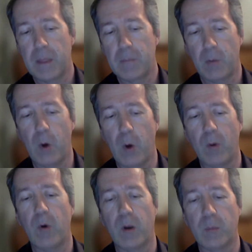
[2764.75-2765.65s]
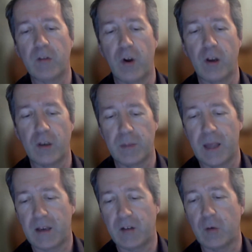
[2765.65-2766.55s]
But what we want to be trying to be
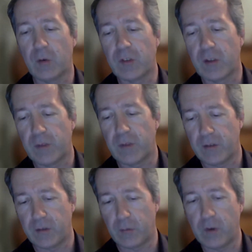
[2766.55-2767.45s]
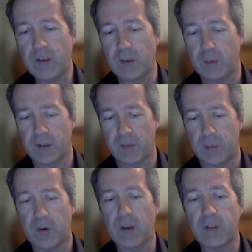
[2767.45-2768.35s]
able to do is give the kids a reasonable
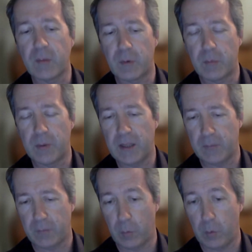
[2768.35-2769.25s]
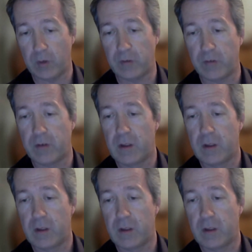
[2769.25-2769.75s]
experience and prepare them for what is